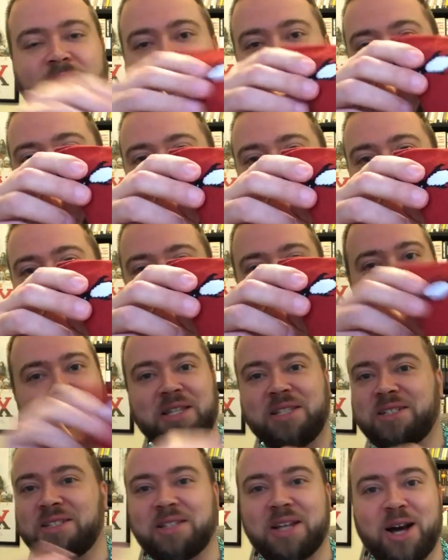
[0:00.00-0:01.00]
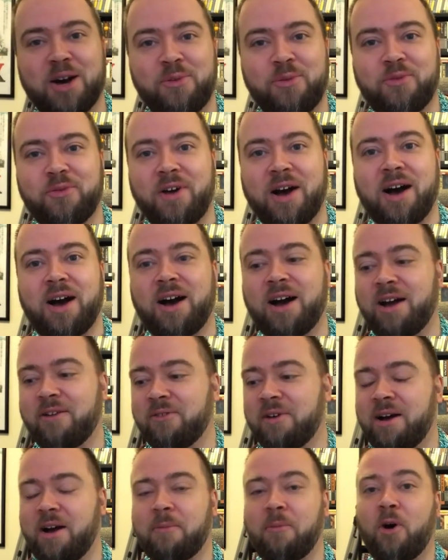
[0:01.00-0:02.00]
kind of dorky stuff.
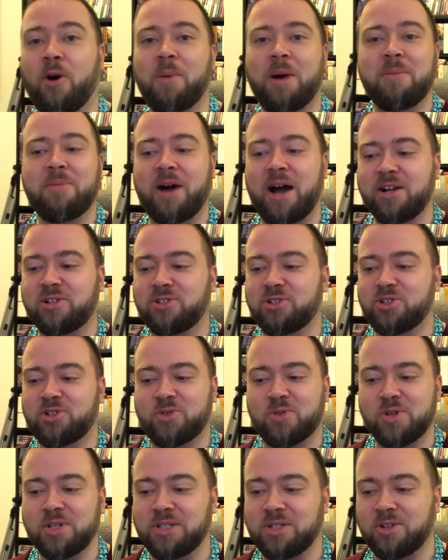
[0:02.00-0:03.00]
All my boxer shorts,